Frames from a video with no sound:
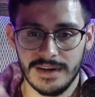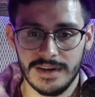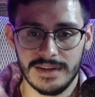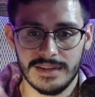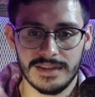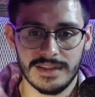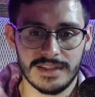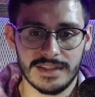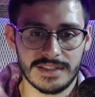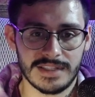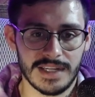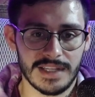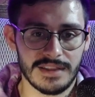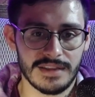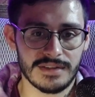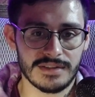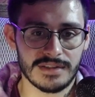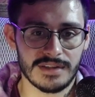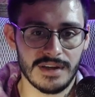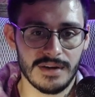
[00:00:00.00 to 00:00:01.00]
All right, let's get
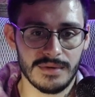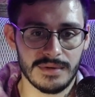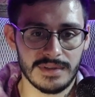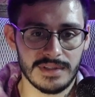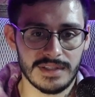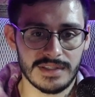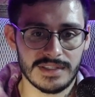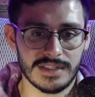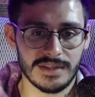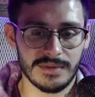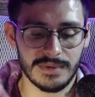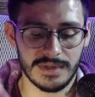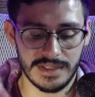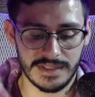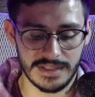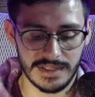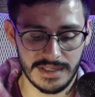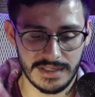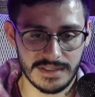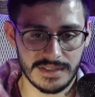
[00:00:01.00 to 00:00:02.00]
this going. Let's see what he
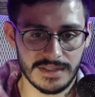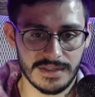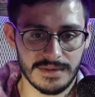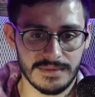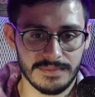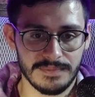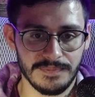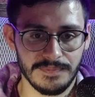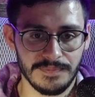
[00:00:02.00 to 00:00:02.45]
says.